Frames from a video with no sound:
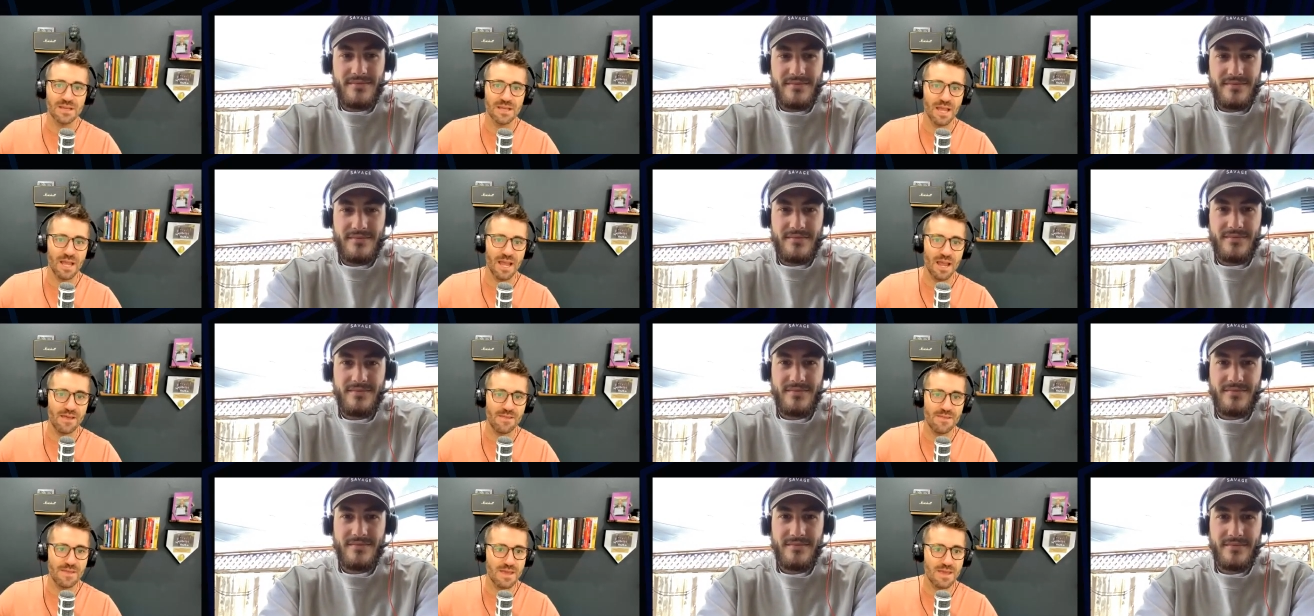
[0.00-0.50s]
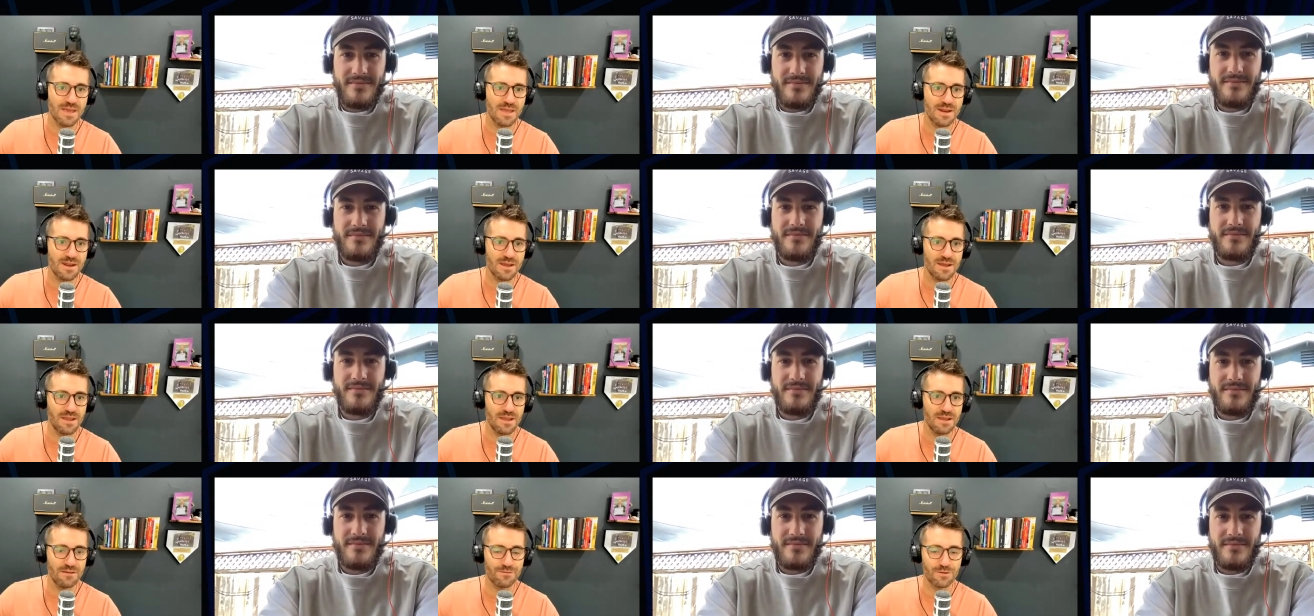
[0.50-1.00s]
Speaker 1: And then
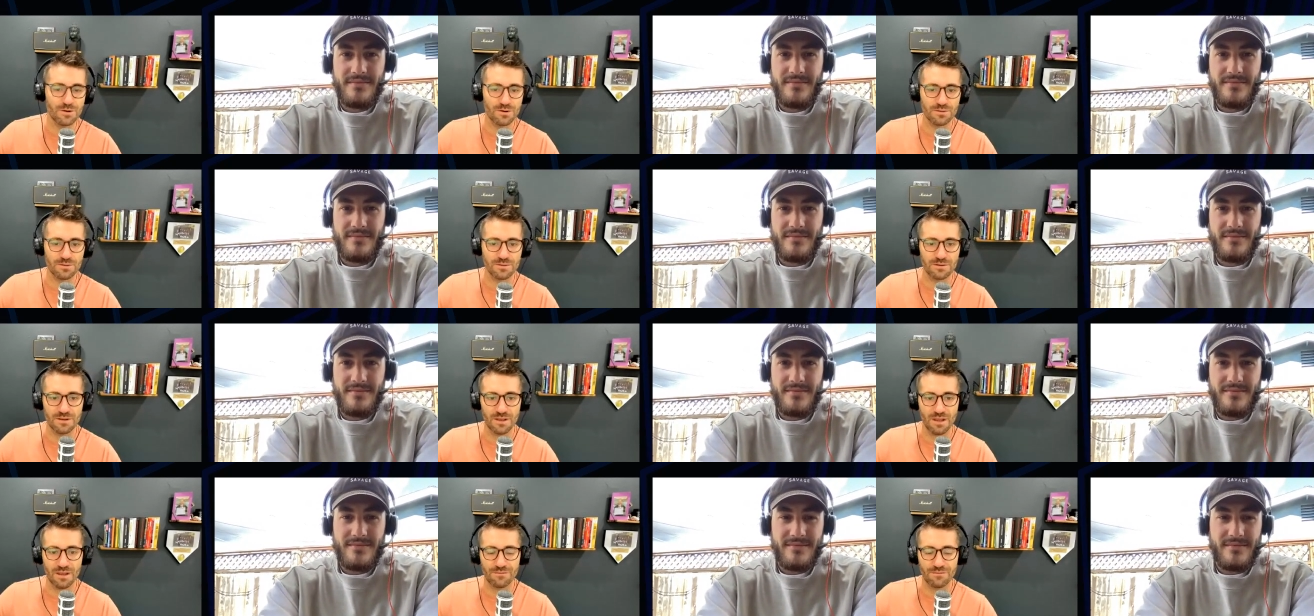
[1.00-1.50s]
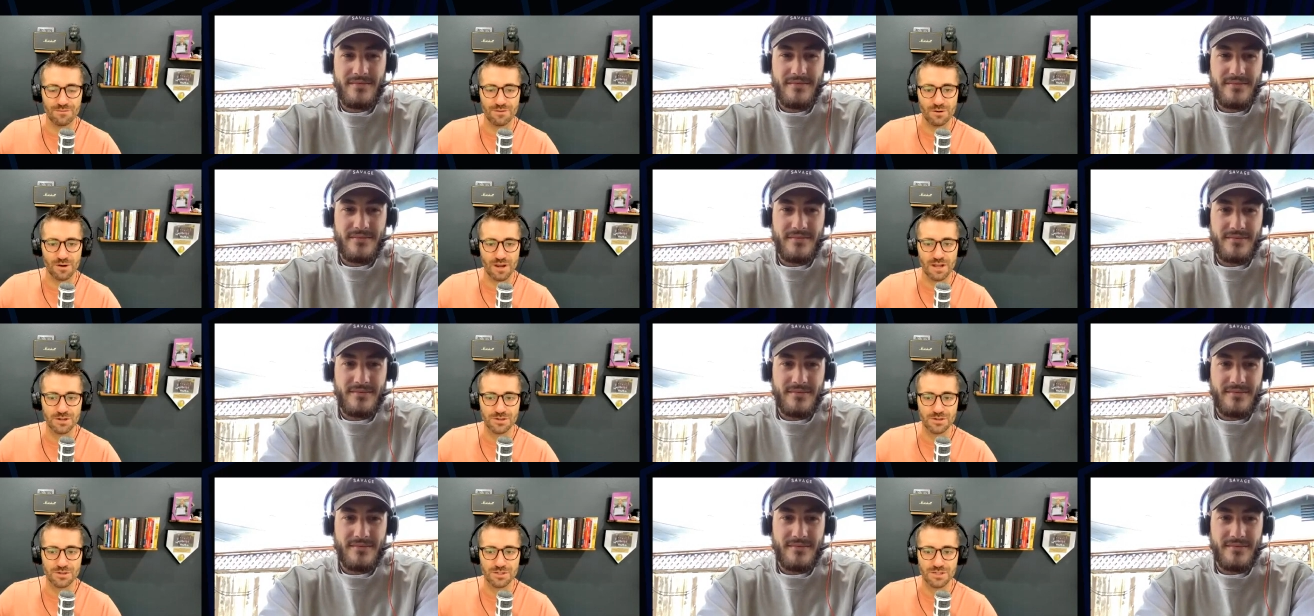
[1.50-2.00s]
if you're if you're
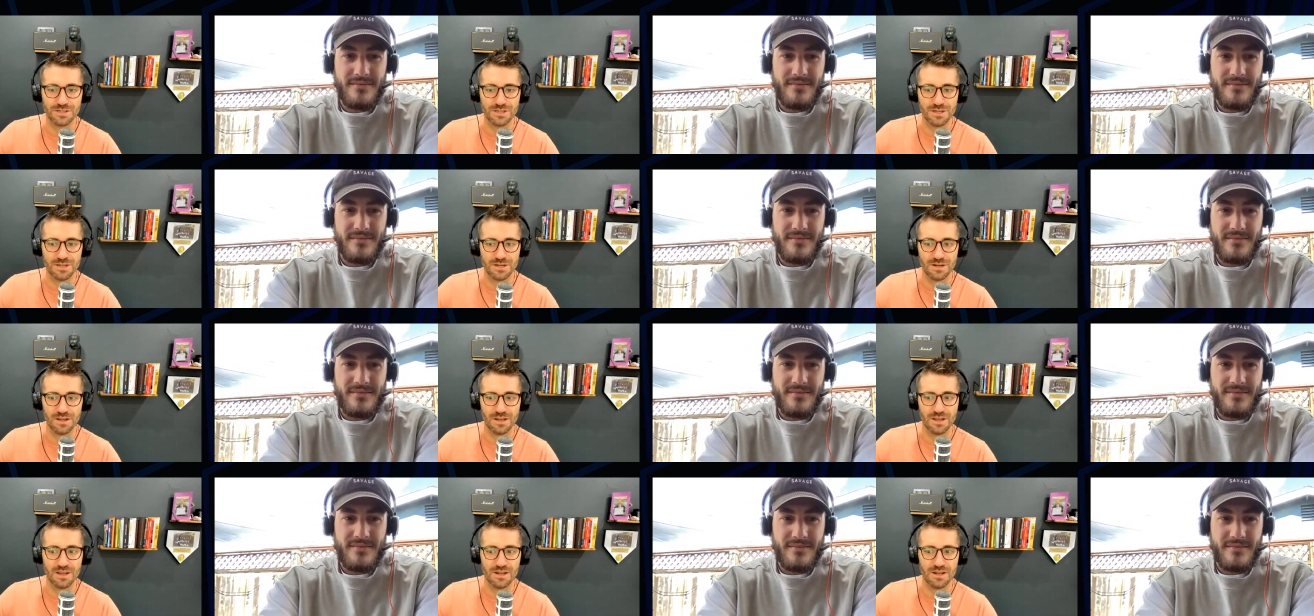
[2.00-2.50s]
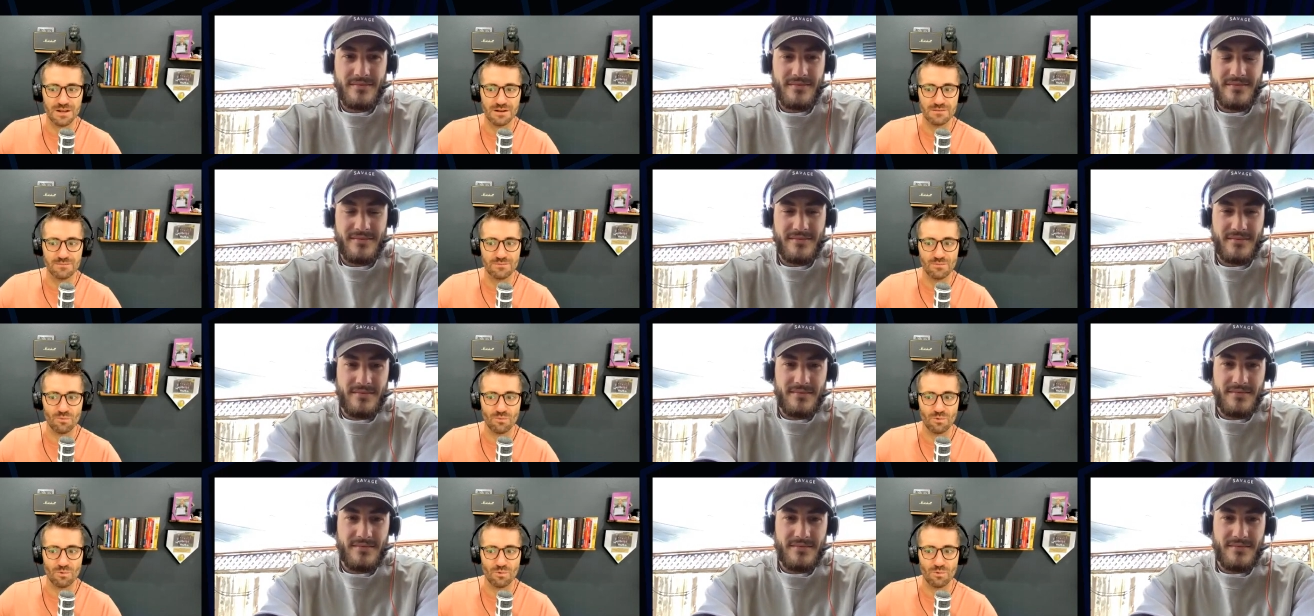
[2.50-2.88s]
interested in